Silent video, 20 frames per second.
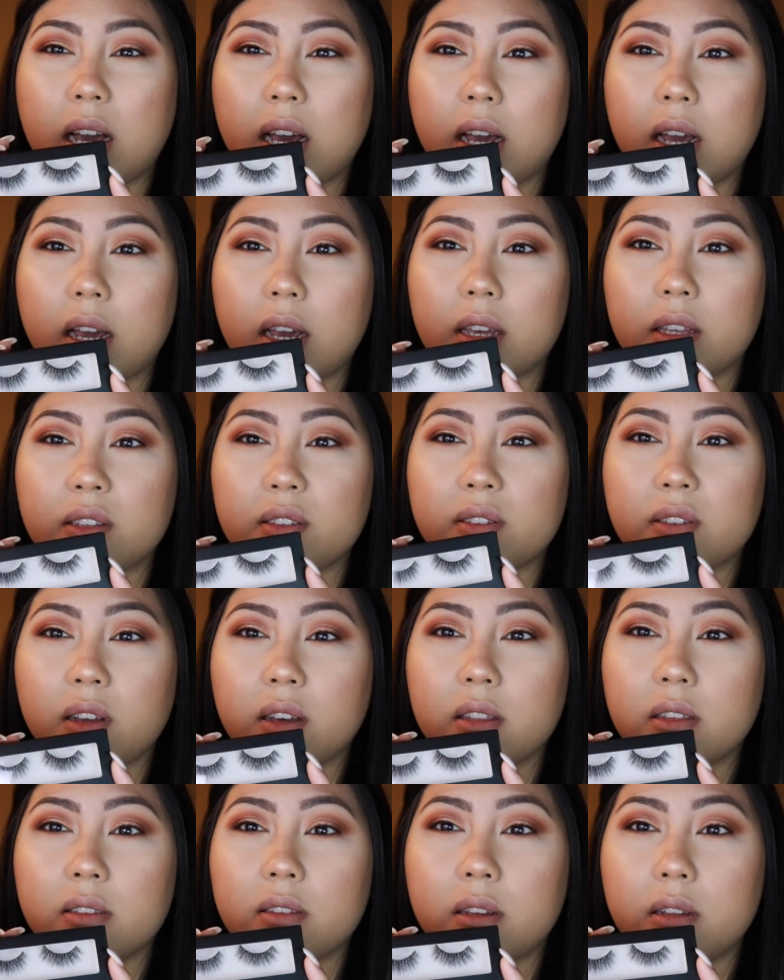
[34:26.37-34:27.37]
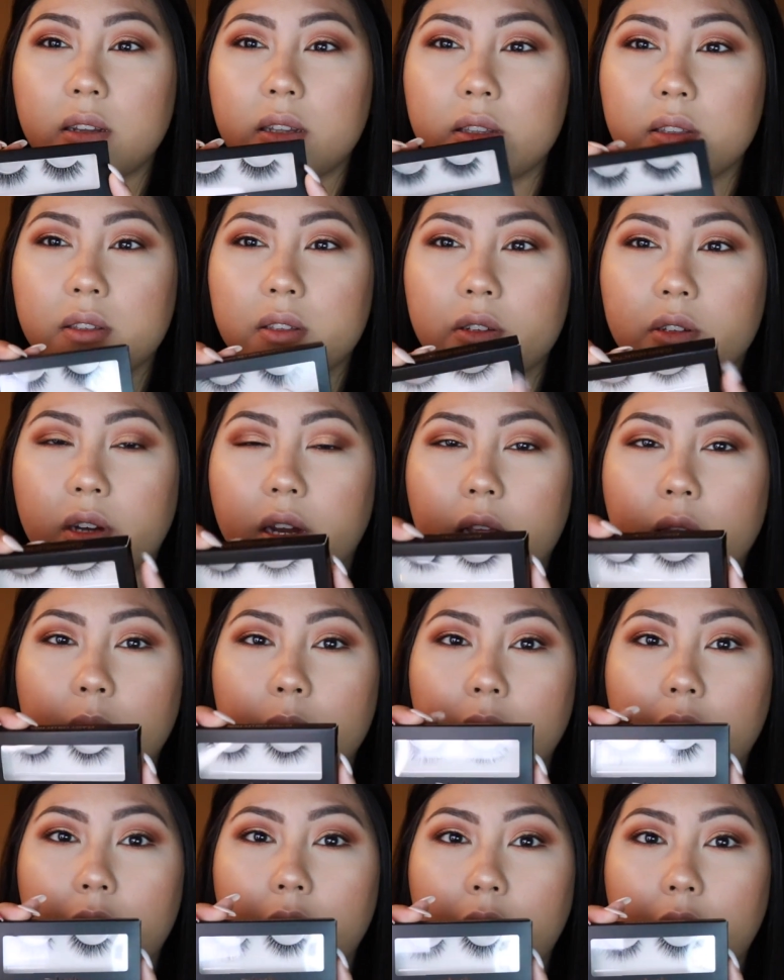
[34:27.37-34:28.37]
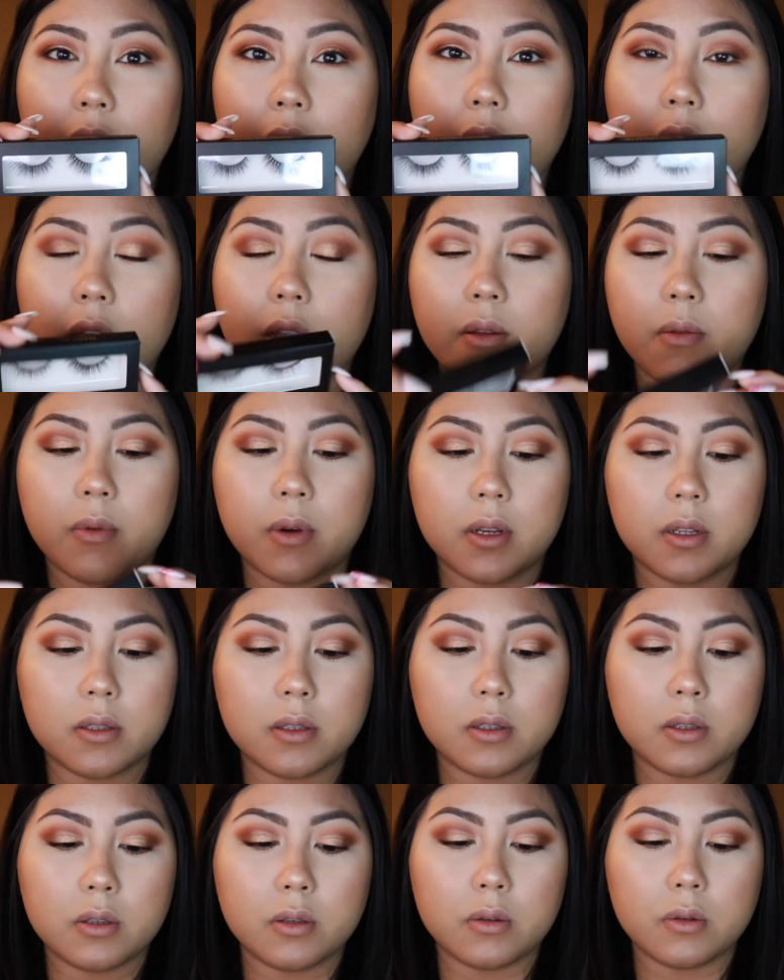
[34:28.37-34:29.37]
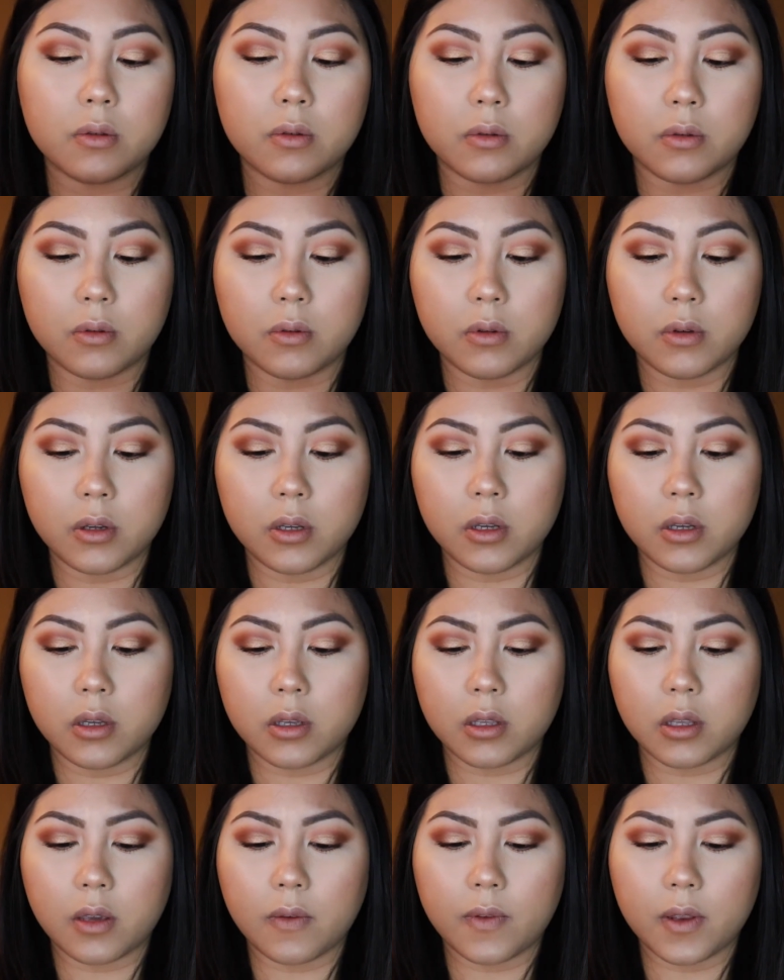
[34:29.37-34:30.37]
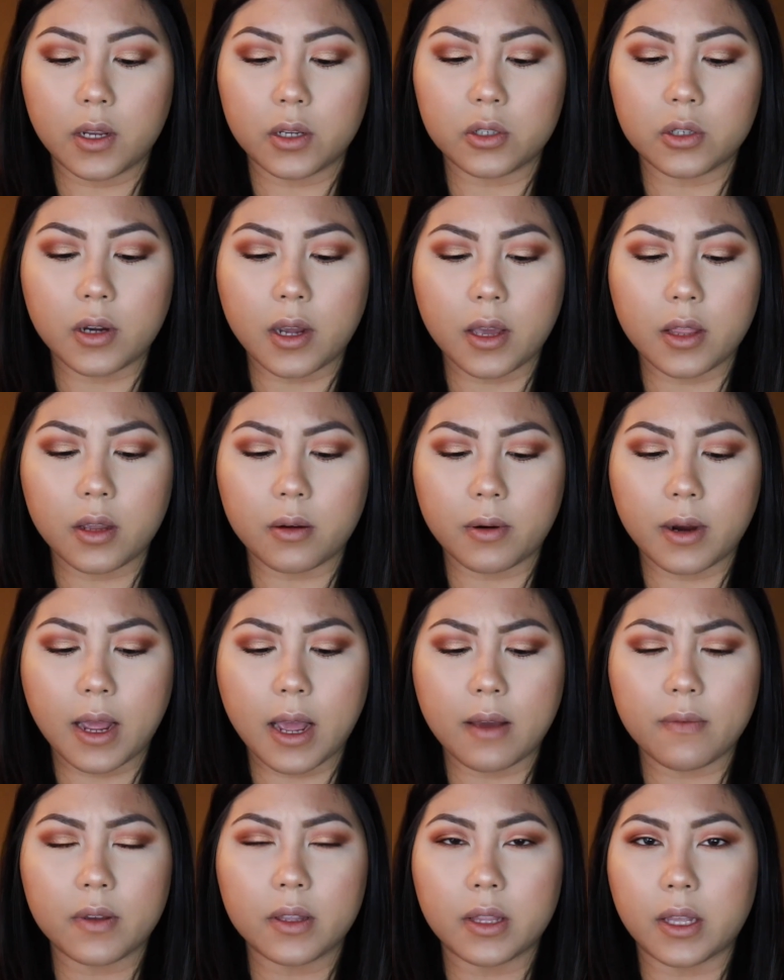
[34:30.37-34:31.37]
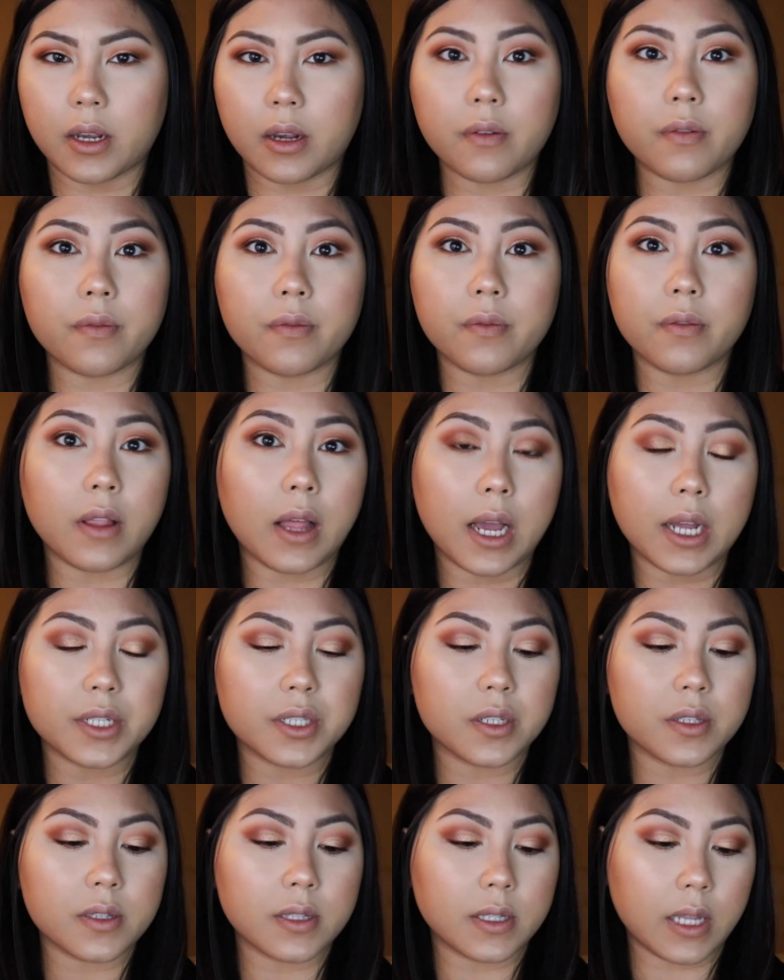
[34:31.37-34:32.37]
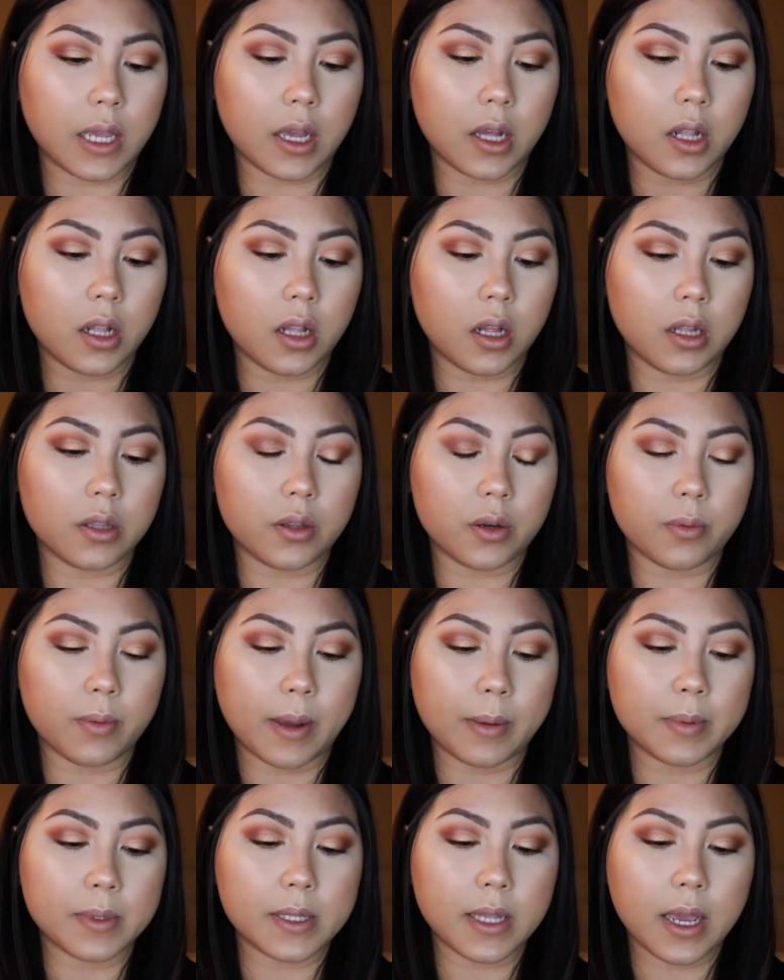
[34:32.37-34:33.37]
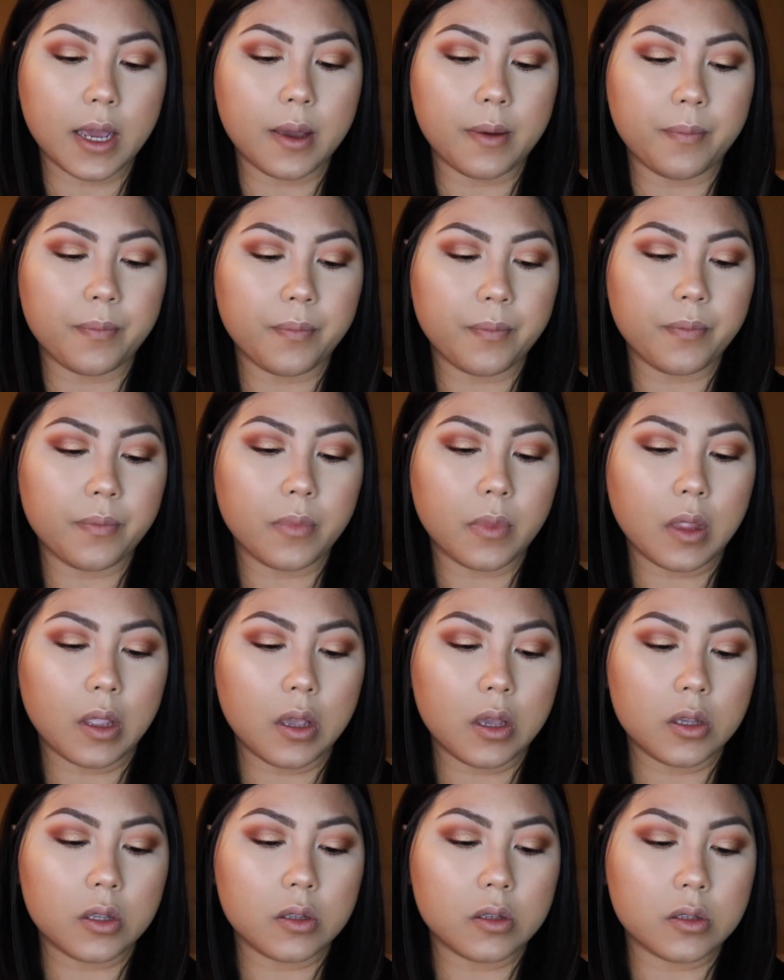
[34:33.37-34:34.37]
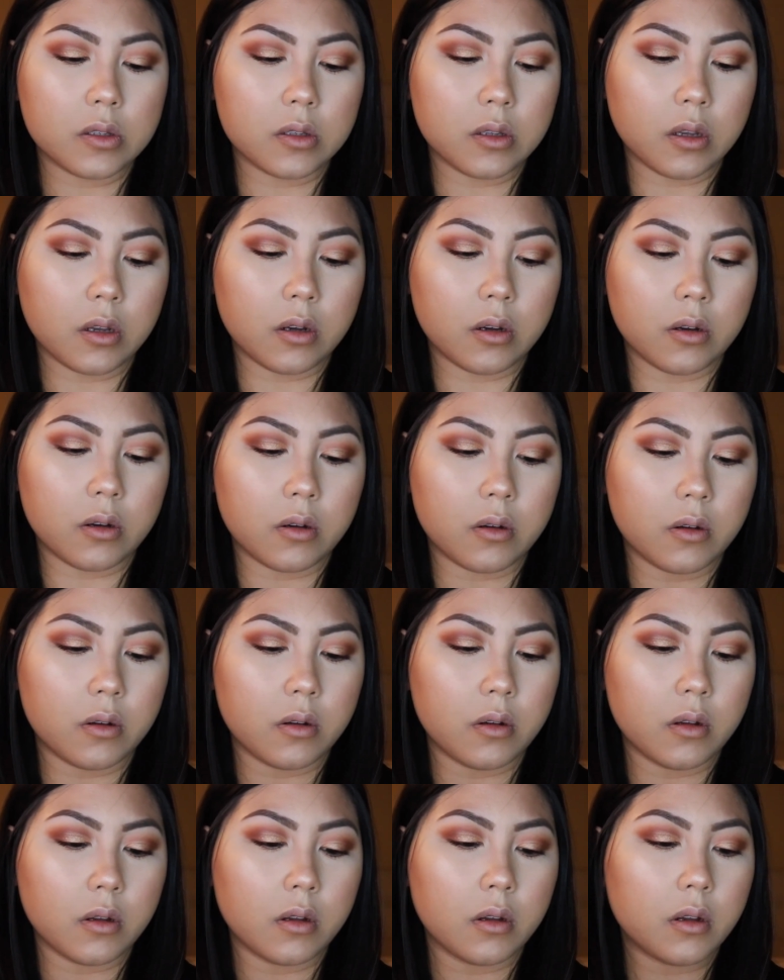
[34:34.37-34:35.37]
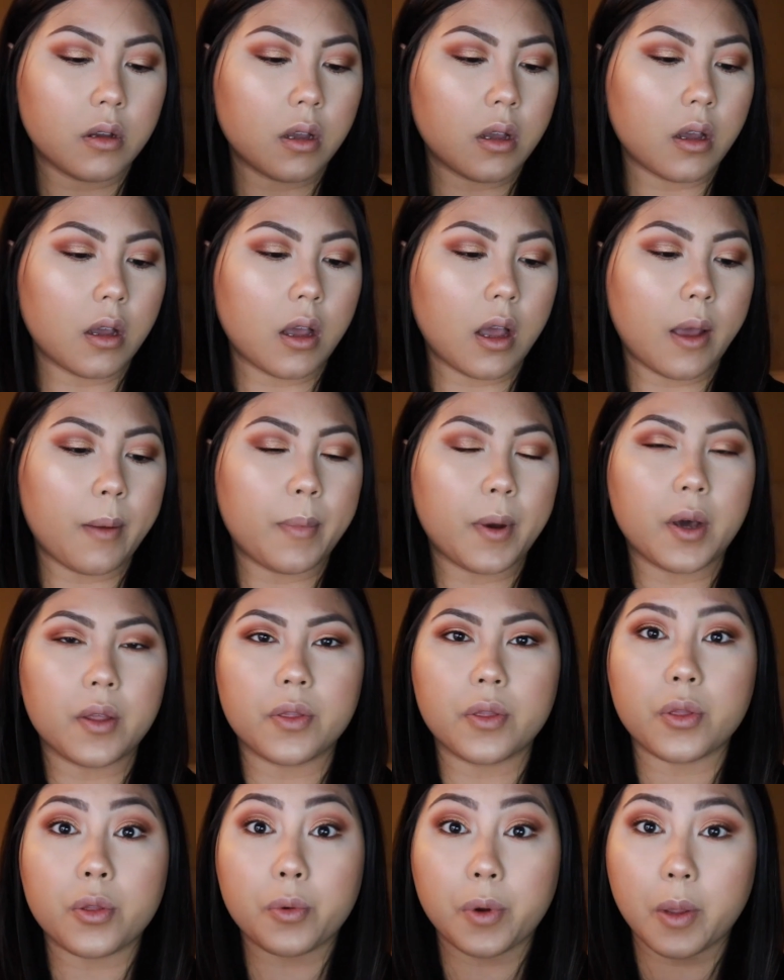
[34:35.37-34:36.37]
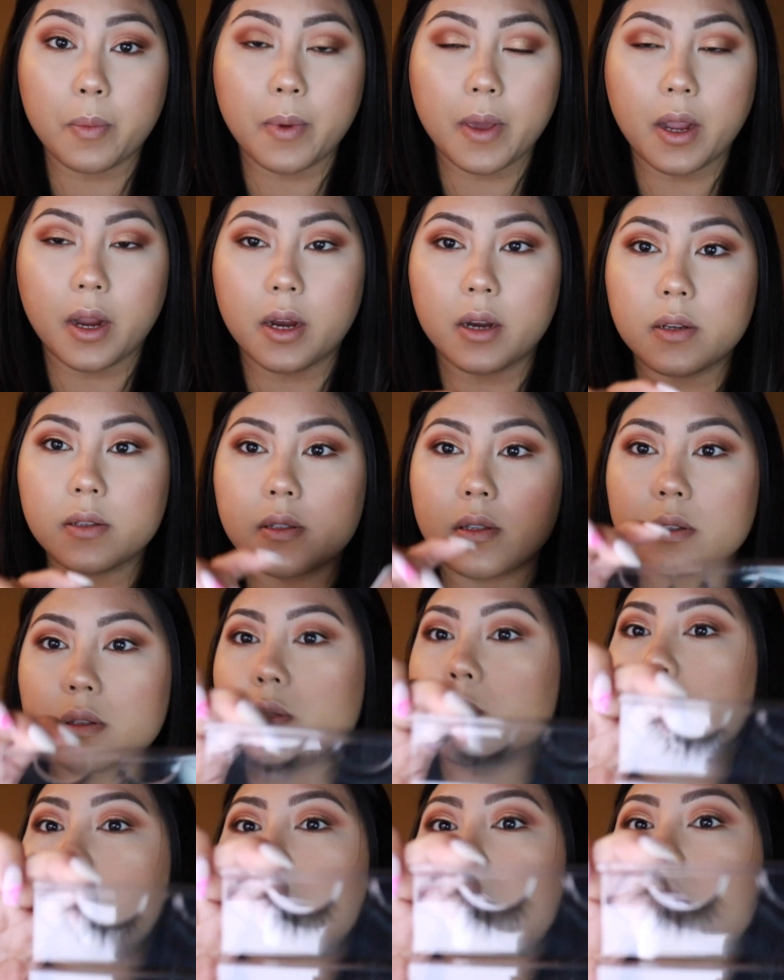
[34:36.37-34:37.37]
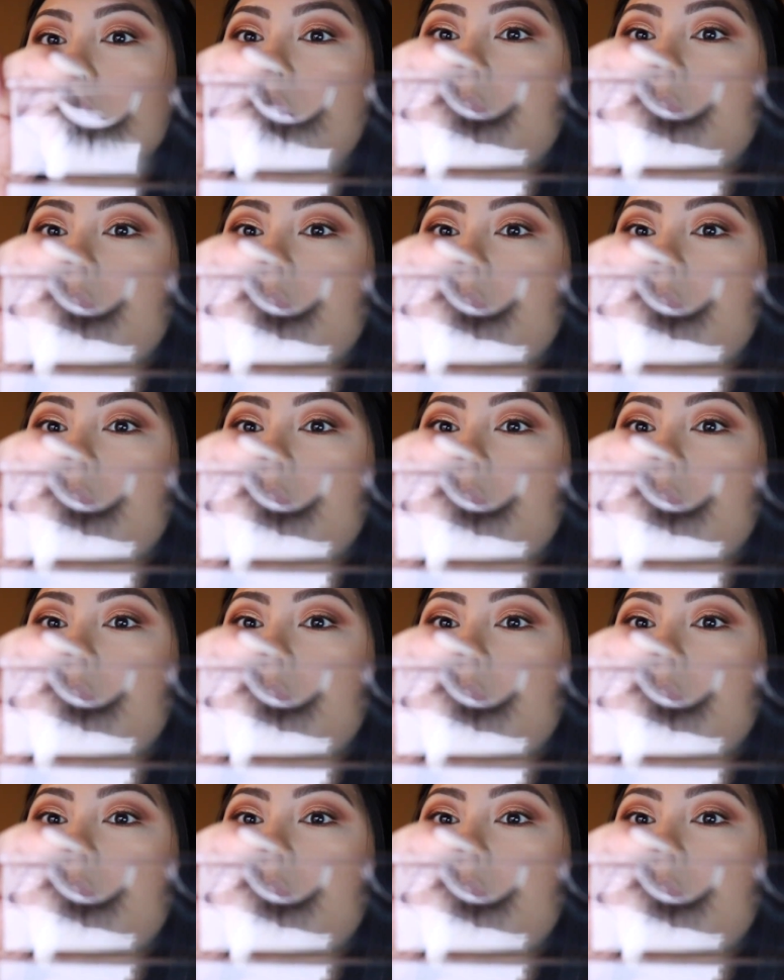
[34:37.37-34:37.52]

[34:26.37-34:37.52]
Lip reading: I saw this on Instagram and I kind of wanted to give it a try. They were having like a flash sale on their website, so I bought 3 pairs. This is one of